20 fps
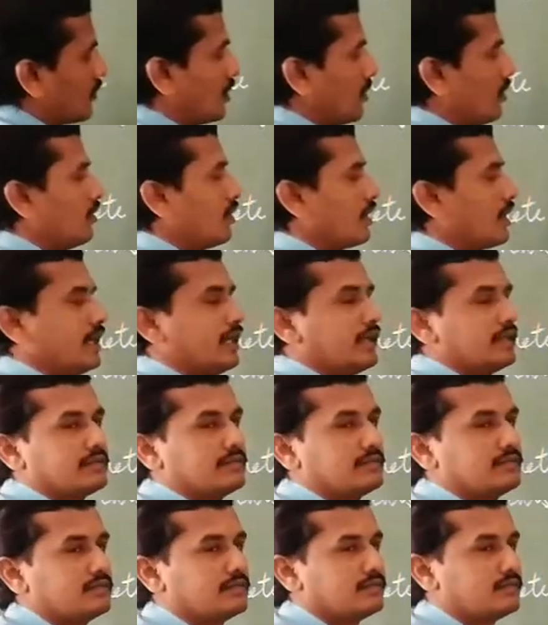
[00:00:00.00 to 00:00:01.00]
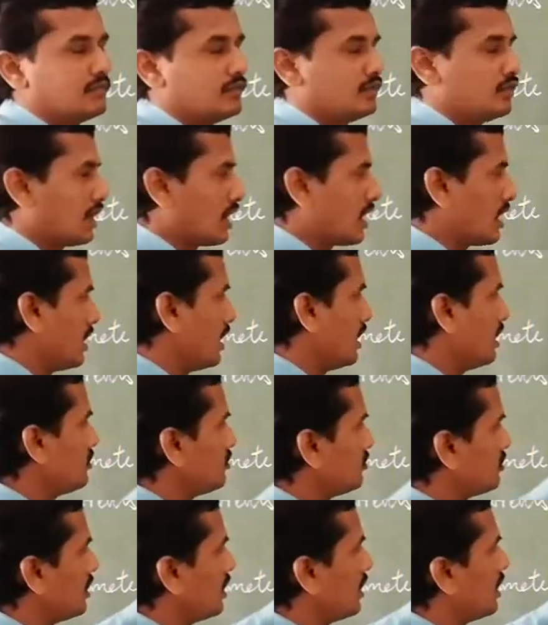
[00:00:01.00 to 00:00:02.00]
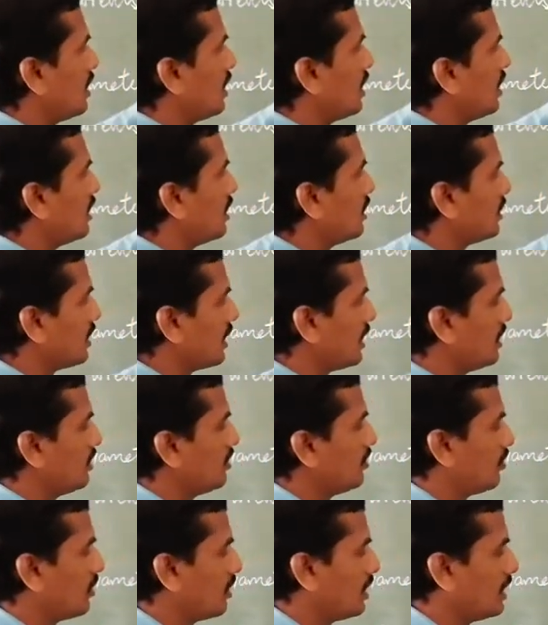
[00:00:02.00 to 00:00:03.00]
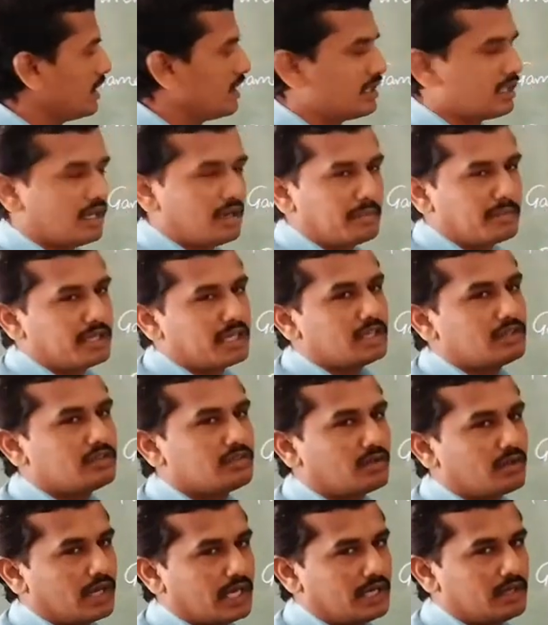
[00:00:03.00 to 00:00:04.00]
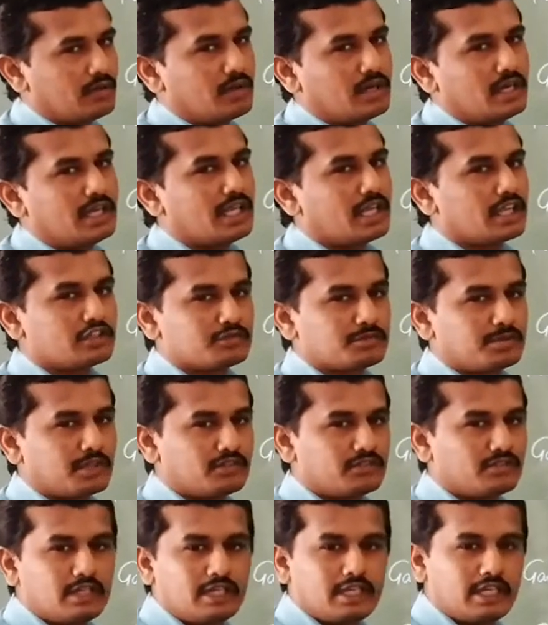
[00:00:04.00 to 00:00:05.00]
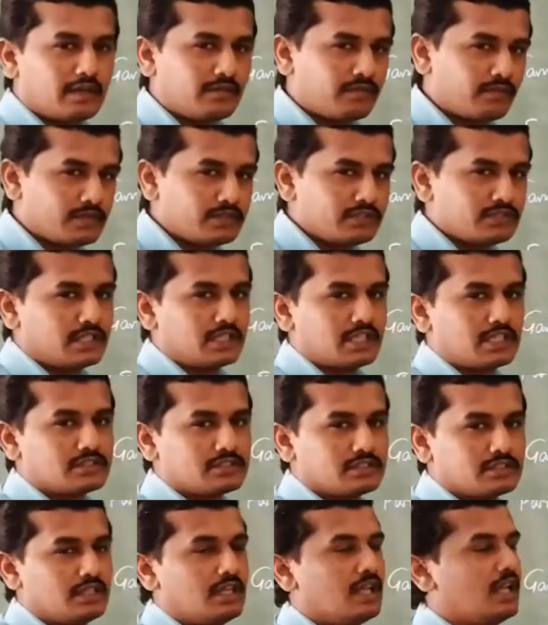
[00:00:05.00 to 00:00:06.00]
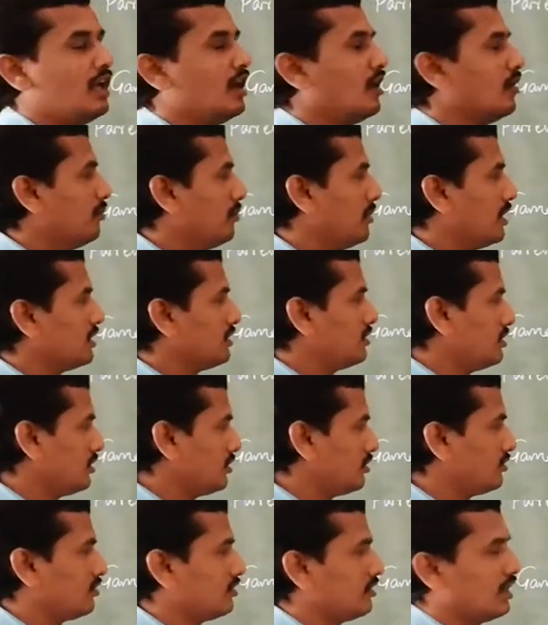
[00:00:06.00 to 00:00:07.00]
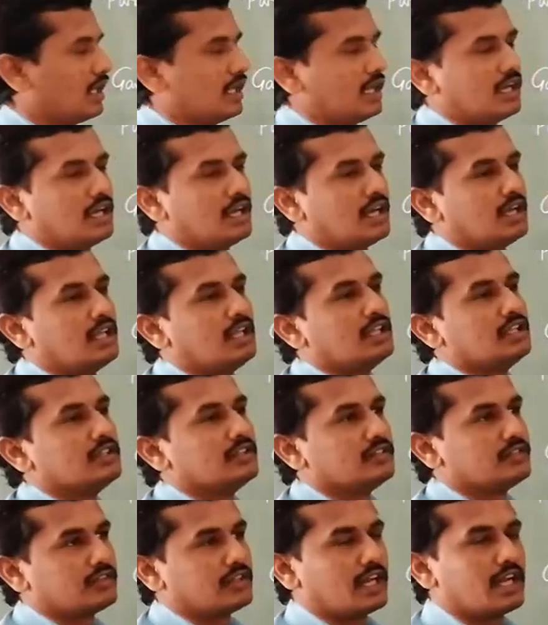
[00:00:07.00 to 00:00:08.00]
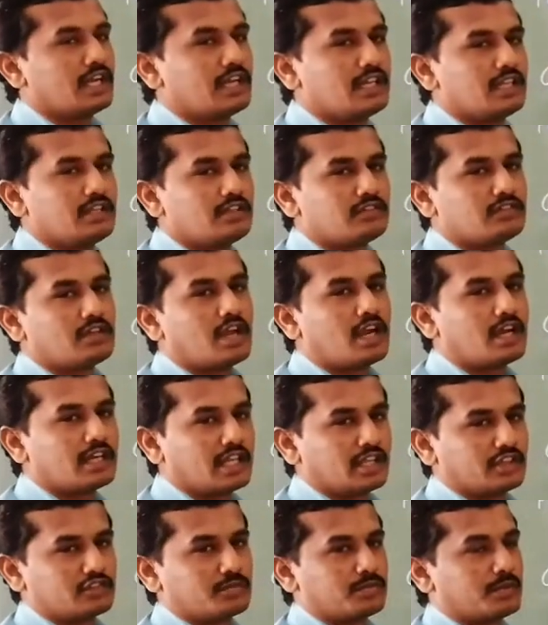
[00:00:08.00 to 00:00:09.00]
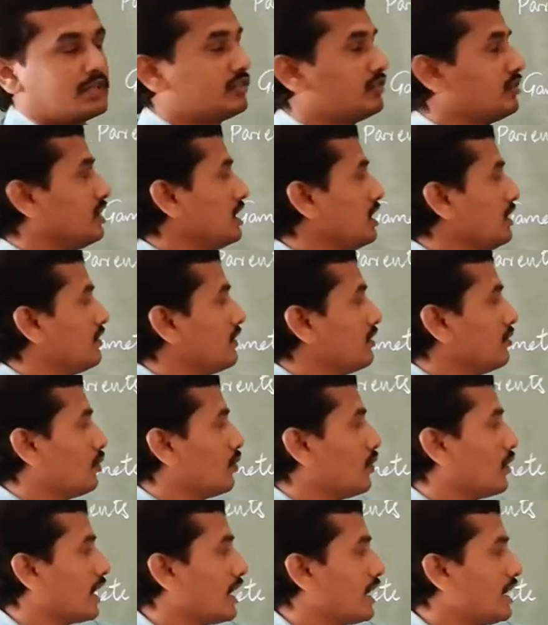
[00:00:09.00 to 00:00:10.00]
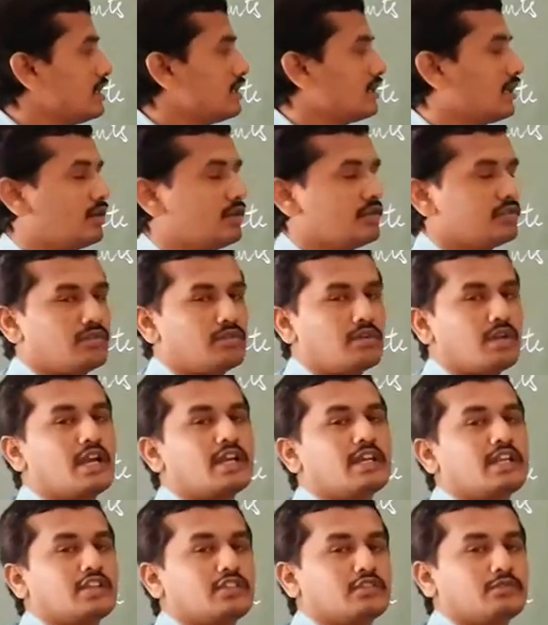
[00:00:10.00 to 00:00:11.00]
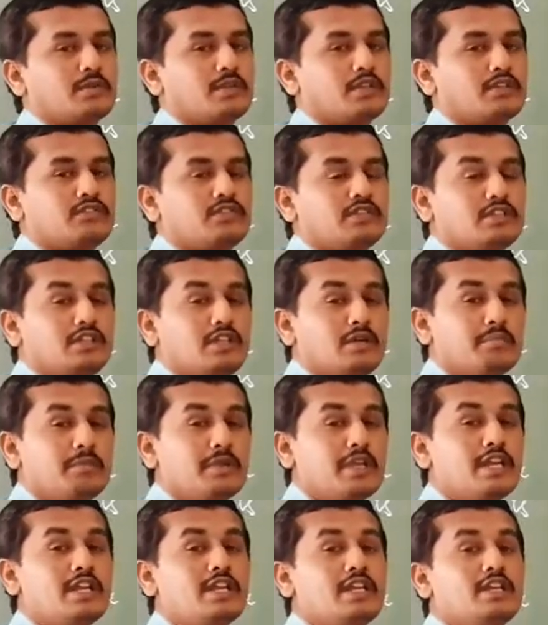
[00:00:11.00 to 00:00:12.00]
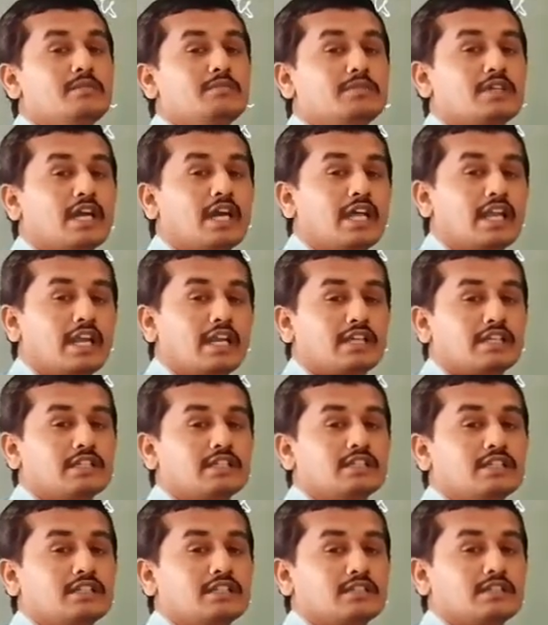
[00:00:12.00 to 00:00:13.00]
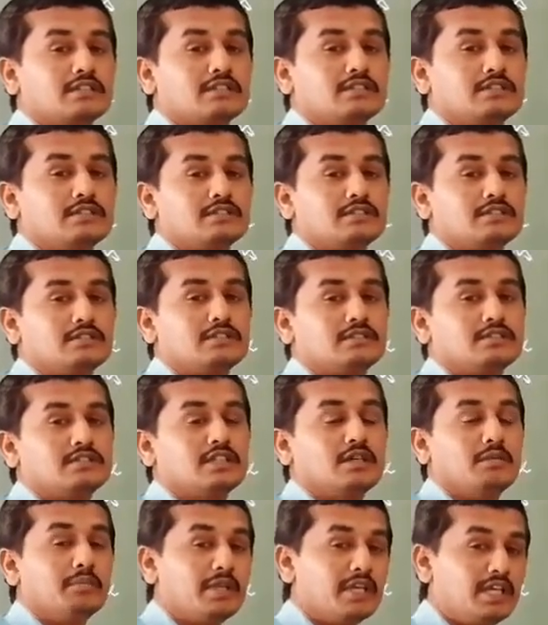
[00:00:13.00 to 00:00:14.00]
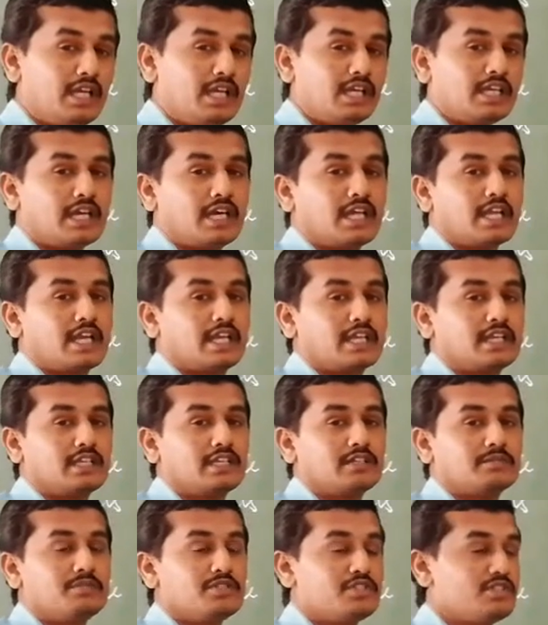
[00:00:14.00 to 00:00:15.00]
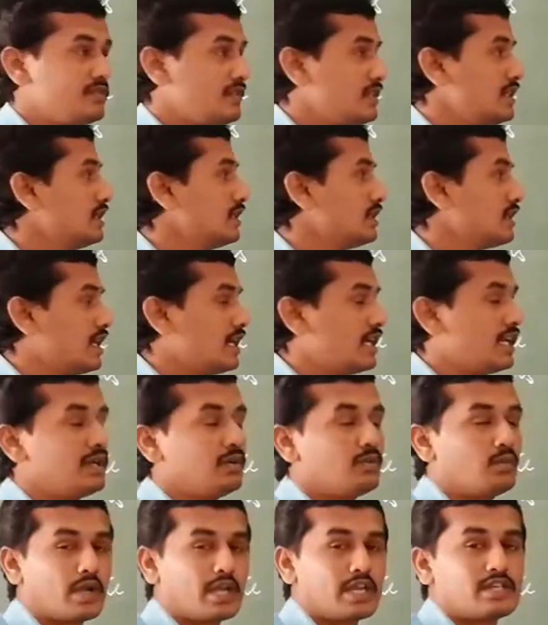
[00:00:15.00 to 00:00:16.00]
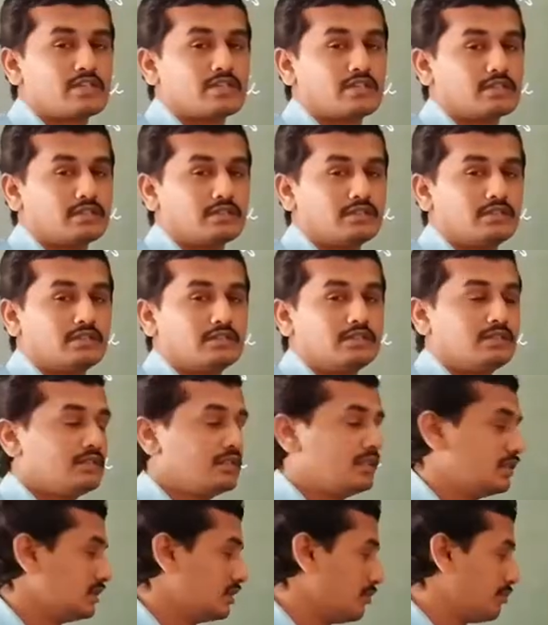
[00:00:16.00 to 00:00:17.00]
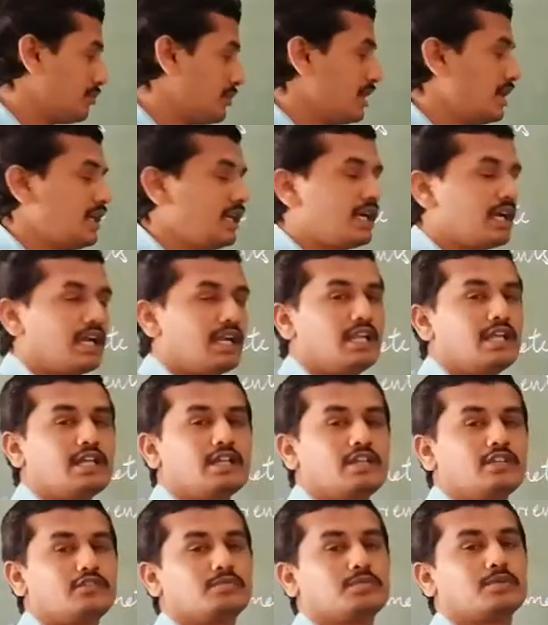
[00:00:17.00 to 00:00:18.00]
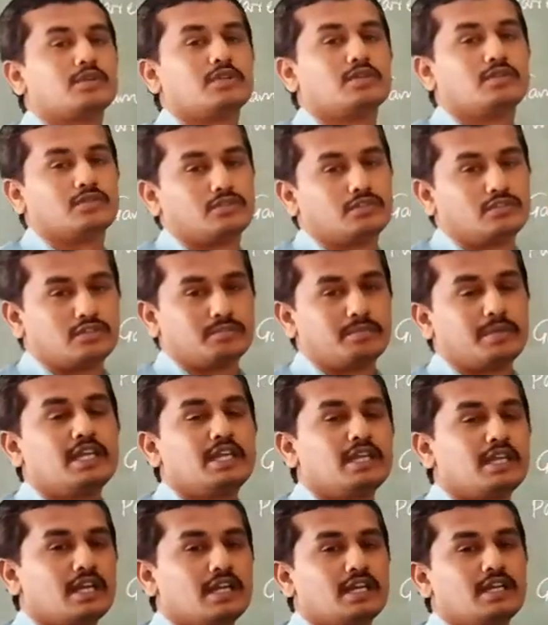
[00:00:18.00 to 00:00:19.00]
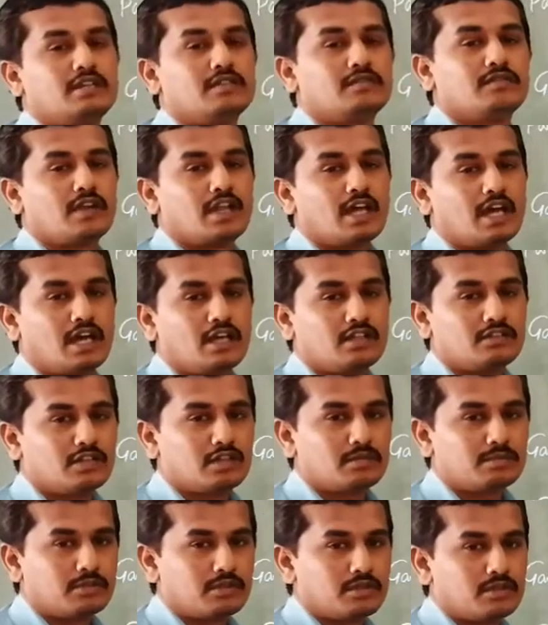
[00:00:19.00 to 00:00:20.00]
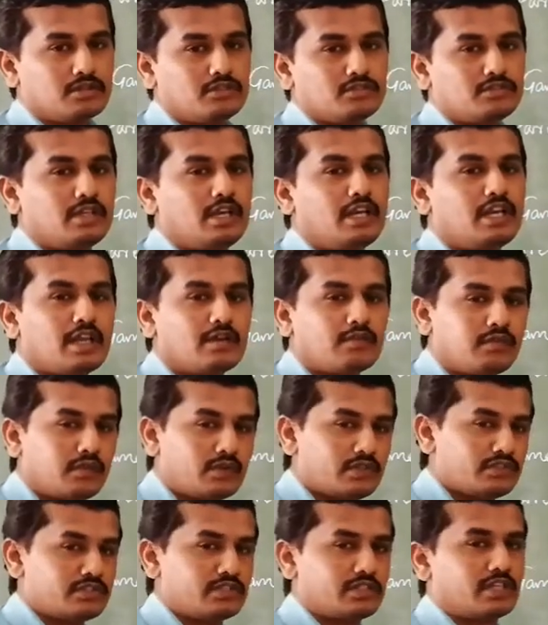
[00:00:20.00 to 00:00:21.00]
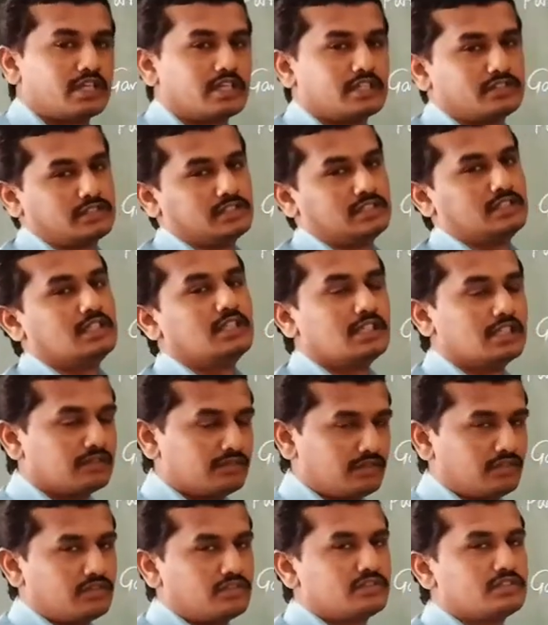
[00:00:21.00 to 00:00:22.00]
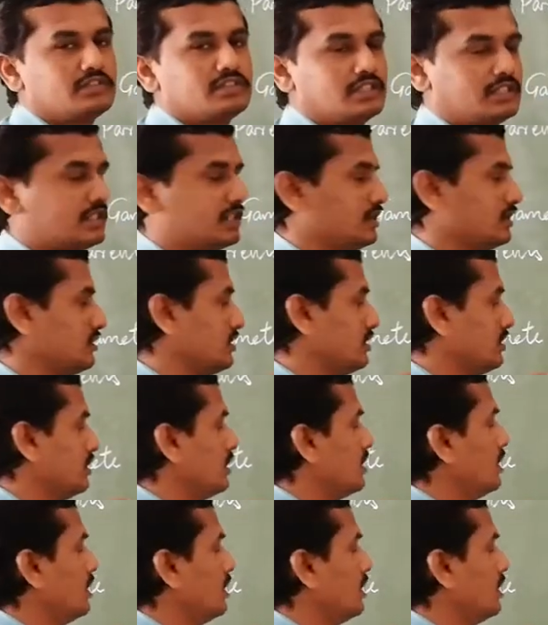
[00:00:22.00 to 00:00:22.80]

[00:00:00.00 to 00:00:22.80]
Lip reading: Okay. So, according to the law, red only dominant. So, red only expressed in F1 generation. But this law is red is not expressed, even white also not expressed, is the medium character, the middle character between red and white. The pink color is produced. Pink colored flowers are produced in F1 generation, the first generation.